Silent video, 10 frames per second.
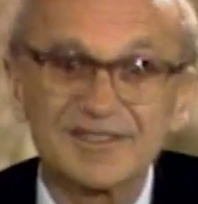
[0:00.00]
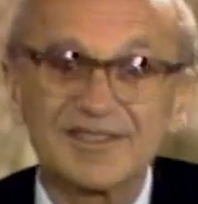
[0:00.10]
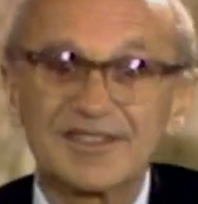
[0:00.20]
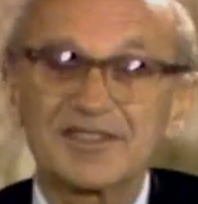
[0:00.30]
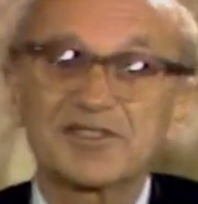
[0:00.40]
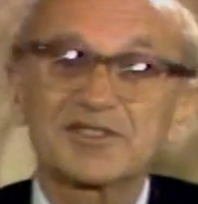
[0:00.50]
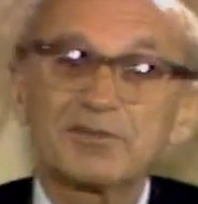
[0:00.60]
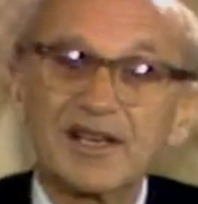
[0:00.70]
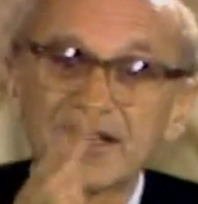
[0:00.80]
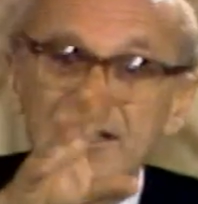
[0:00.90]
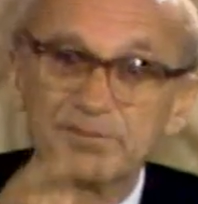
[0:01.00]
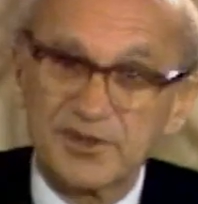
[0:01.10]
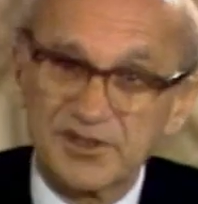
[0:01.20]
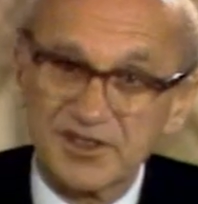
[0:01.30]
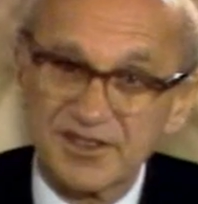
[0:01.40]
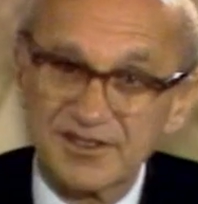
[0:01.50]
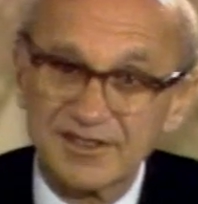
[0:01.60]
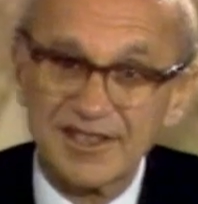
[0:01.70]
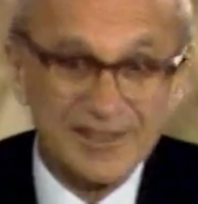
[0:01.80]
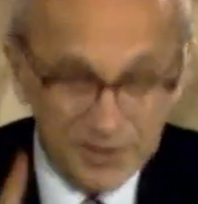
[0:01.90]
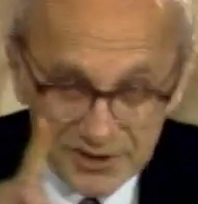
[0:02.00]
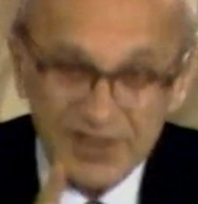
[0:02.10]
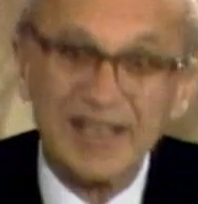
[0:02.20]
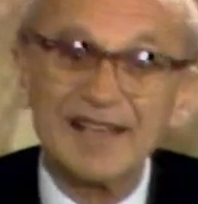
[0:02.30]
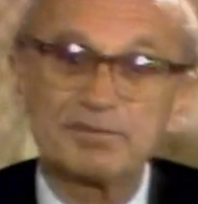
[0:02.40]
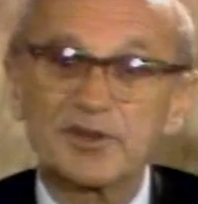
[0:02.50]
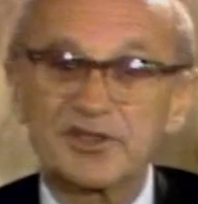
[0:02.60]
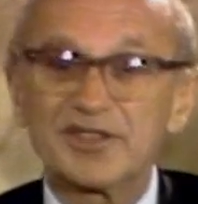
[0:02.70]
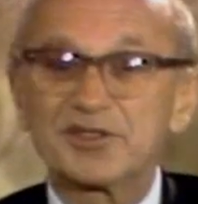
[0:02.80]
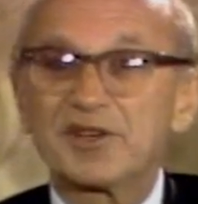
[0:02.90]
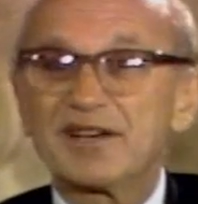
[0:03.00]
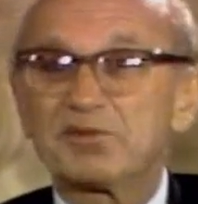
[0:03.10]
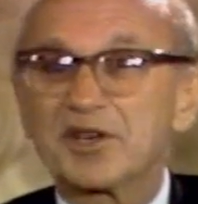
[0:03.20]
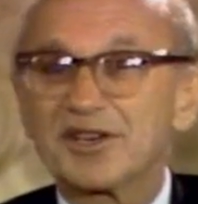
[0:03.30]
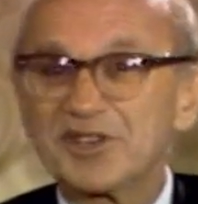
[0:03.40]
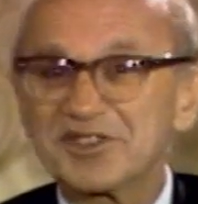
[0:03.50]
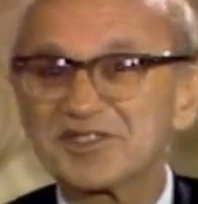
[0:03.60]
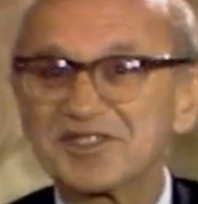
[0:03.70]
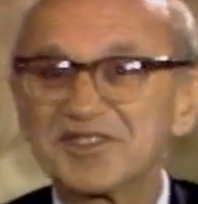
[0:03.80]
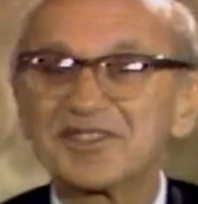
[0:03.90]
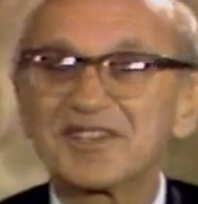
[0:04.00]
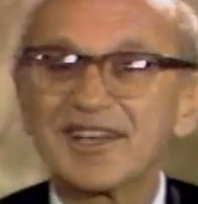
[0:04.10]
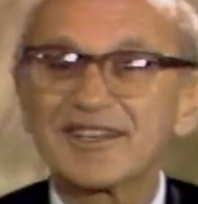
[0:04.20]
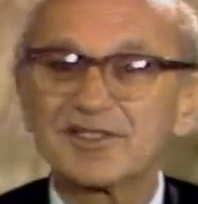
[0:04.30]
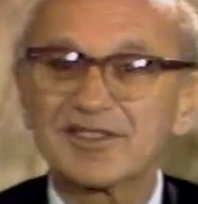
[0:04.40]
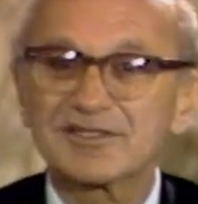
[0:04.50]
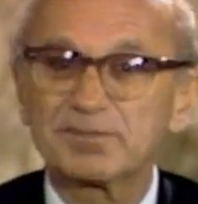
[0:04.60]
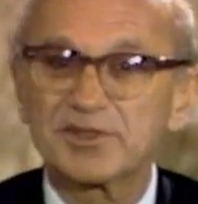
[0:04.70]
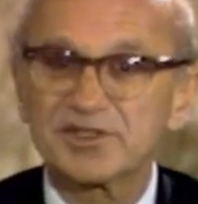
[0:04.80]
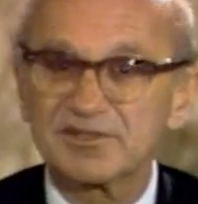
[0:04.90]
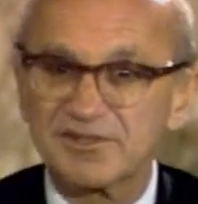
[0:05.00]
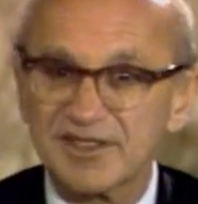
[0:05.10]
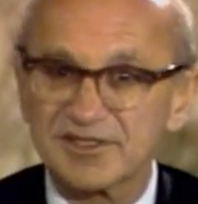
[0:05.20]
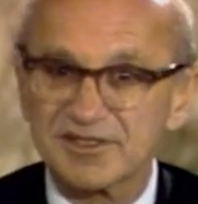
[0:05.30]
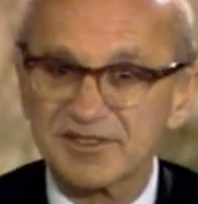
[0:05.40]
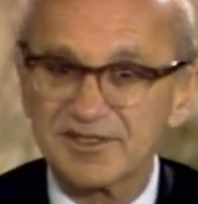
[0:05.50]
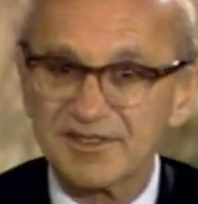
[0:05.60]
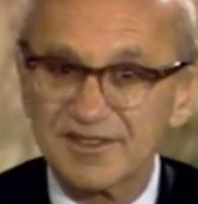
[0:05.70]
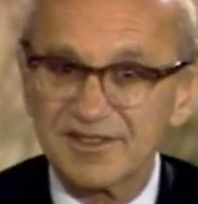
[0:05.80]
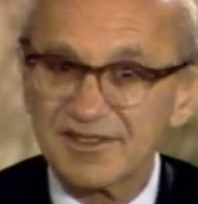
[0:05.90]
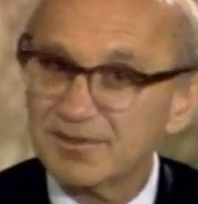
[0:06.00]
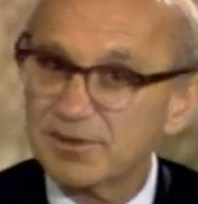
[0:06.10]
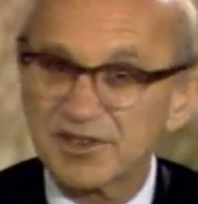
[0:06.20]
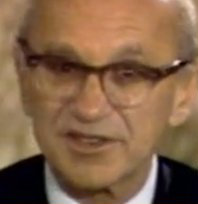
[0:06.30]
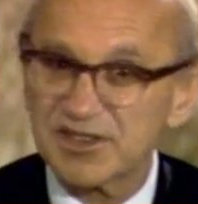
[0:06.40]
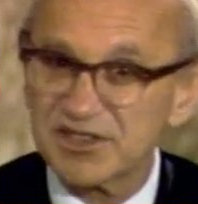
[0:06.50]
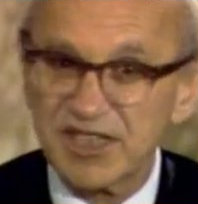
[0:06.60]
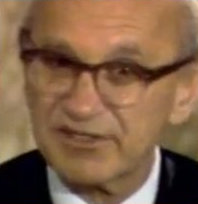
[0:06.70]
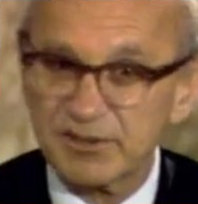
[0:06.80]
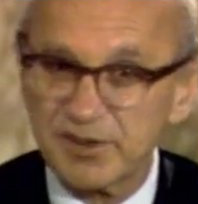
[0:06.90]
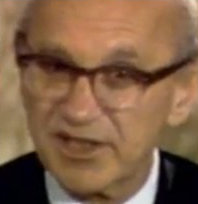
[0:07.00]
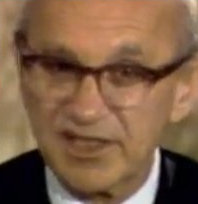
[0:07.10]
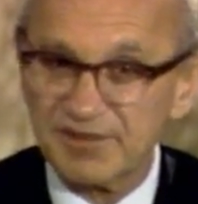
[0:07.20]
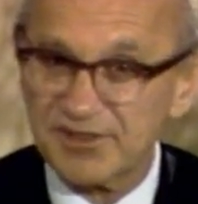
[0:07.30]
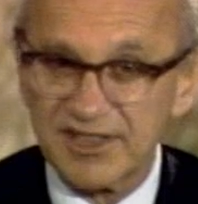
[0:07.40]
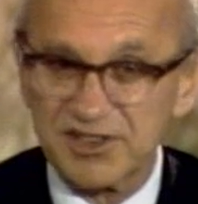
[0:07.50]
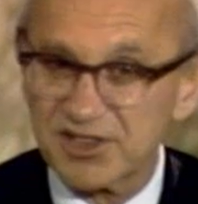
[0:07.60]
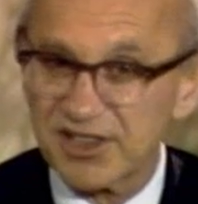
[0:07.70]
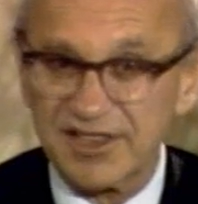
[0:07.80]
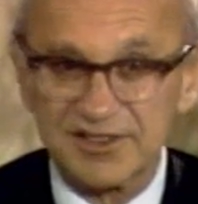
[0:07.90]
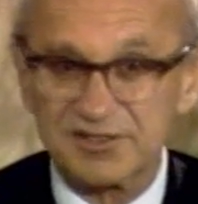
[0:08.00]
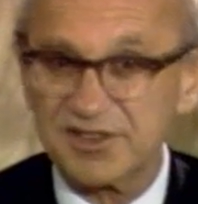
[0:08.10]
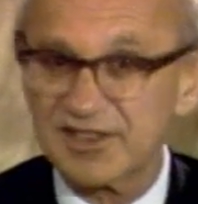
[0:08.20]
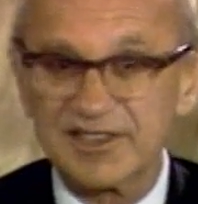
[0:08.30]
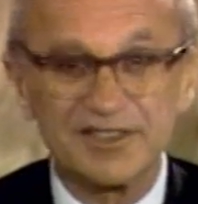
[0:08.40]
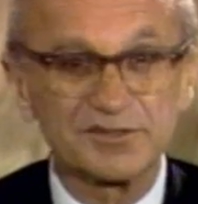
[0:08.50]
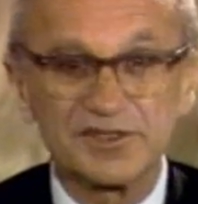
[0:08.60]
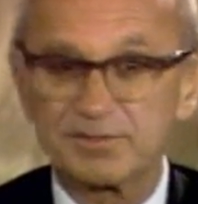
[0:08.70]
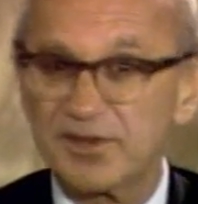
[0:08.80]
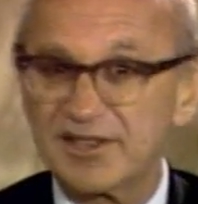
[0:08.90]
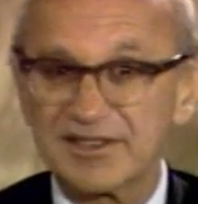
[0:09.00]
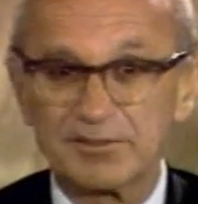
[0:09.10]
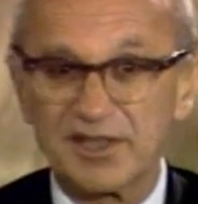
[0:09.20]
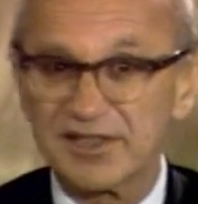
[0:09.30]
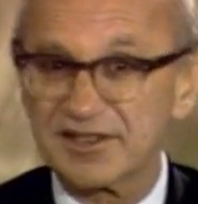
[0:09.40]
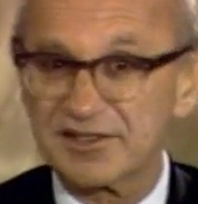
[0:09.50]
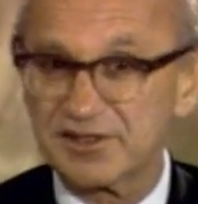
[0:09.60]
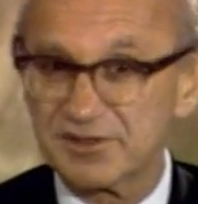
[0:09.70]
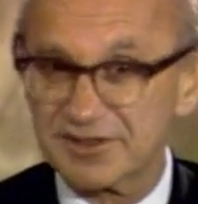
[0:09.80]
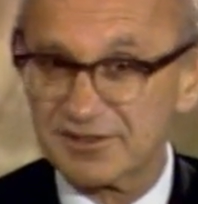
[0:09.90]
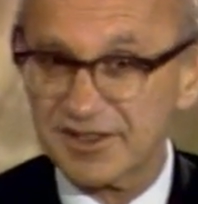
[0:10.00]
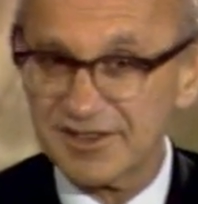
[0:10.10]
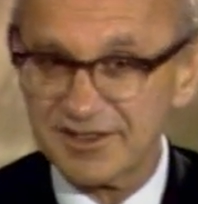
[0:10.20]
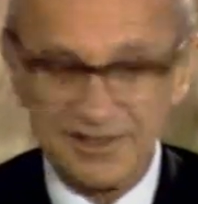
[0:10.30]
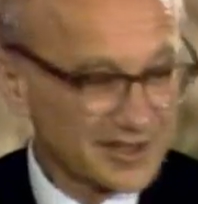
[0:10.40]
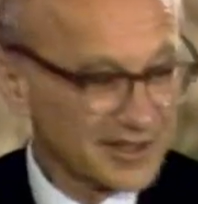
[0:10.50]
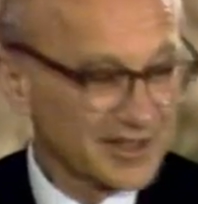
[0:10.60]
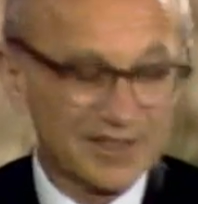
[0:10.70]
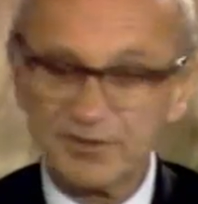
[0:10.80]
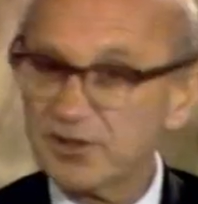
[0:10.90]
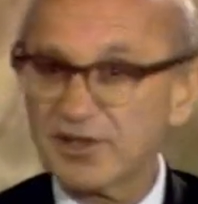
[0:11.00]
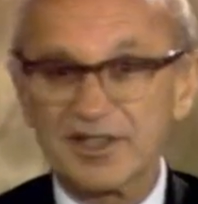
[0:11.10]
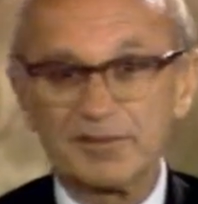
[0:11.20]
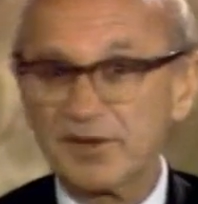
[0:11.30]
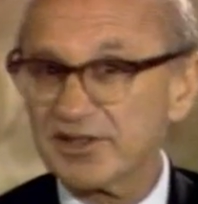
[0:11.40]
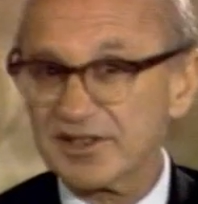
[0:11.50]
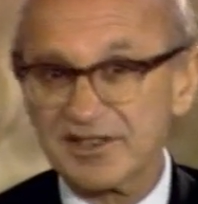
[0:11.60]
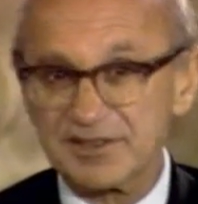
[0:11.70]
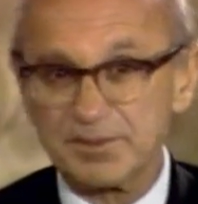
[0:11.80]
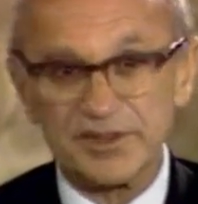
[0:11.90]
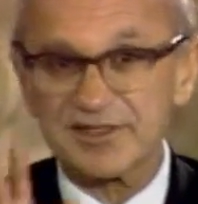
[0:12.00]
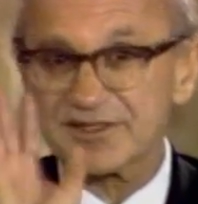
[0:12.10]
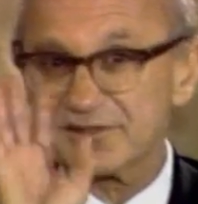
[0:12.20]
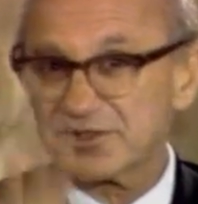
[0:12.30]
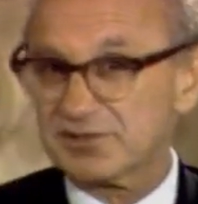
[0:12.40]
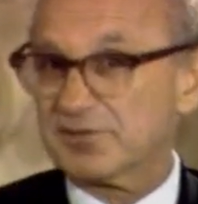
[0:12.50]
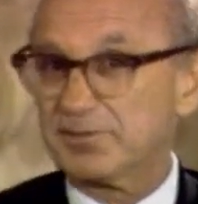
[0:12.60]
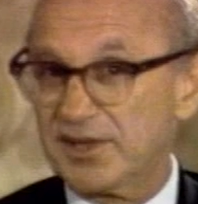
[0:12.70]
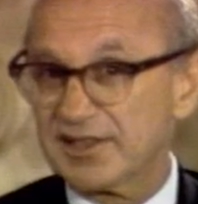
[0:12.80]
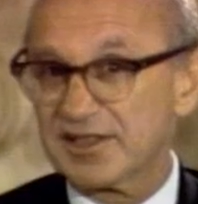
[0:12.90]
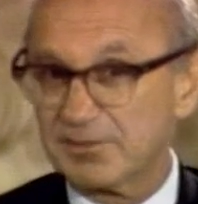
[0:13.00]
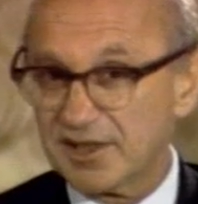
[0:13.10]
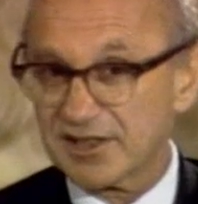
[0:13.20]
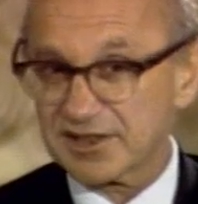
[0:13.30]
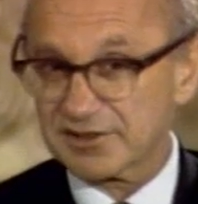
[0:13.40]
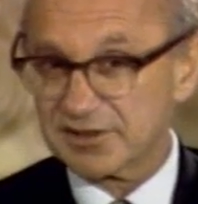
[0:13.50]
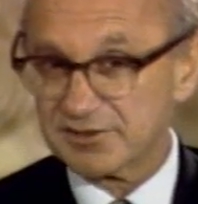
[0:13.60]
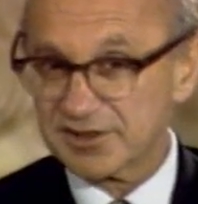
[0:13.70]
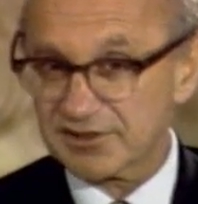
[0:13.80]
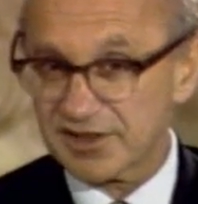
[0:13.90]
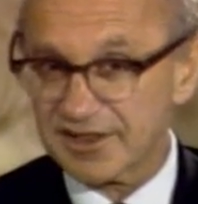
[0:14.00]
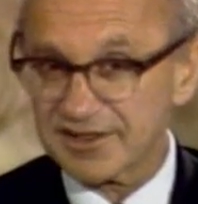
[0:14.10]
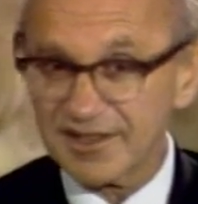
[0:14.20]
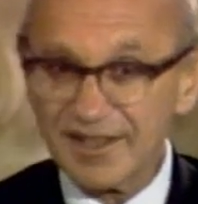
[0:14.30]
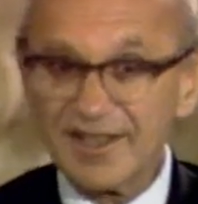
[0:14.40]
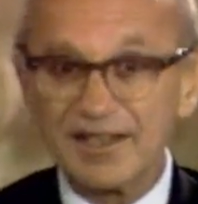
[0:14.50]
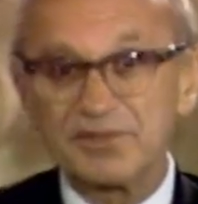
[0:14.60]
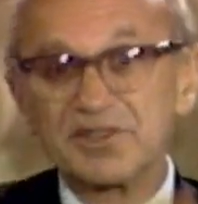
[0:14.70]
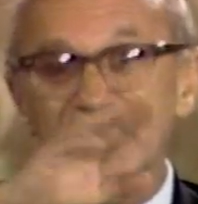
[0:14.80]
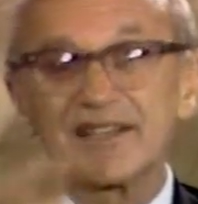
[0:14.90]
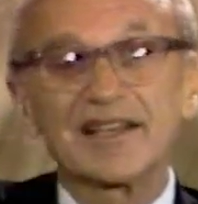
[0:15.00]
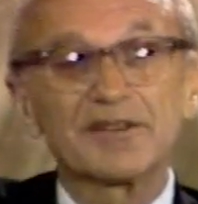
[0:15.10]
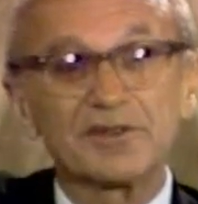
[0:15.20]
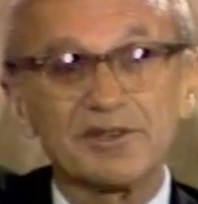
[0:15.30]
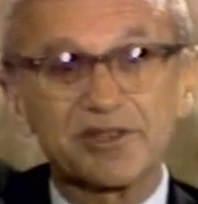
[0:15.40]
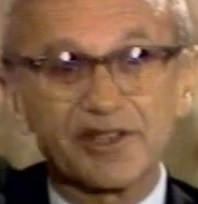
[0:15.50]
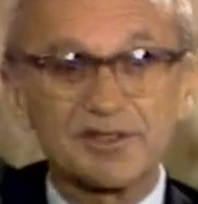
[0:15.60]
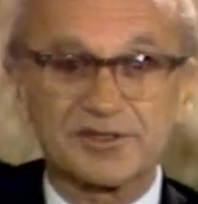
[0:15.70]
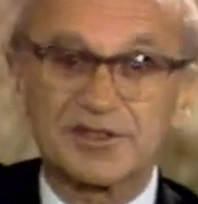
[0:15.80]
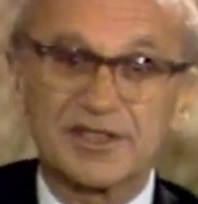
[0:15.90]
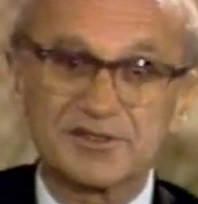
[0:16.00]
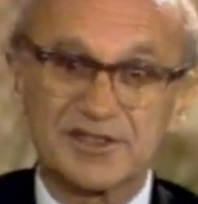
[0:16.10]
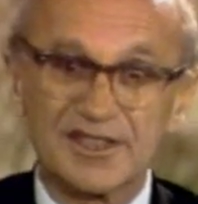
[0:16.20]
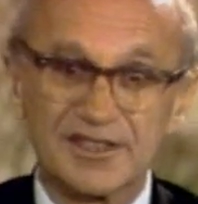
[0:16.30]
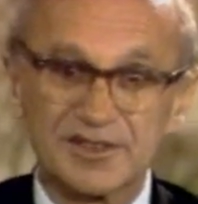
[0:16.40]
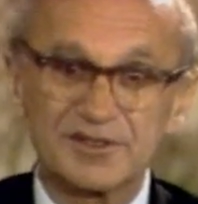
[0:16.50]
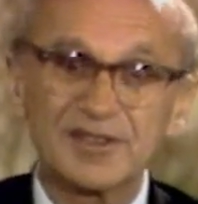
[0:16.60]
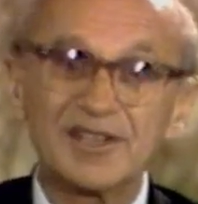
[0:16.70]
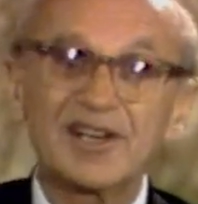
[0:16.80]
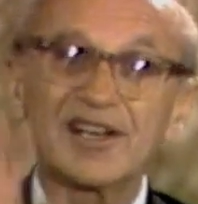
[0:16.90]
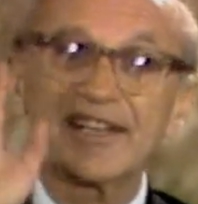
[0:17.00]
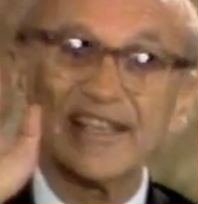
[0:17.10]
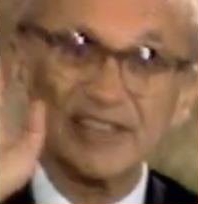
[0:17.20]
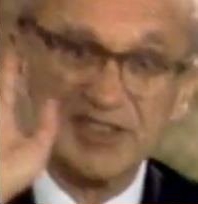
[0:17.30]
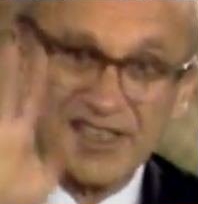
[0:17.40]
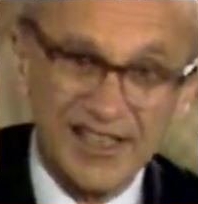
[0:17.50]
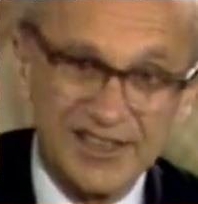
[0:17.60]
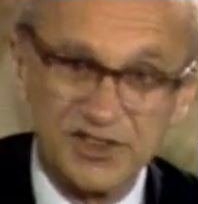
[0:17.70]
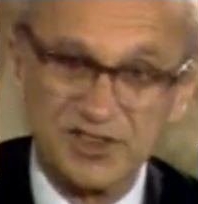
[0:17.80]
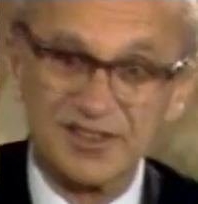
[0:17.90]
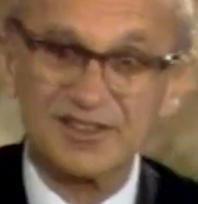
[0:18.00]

and there's a make-up period. And during that period, you have what looks like cost push inflation. But there has never been an inflation in history that didn't respond to monetary restraint. If you look at American experience, it responded to monetary restraint. If you take that roller coaster I was telling you, on each occasion,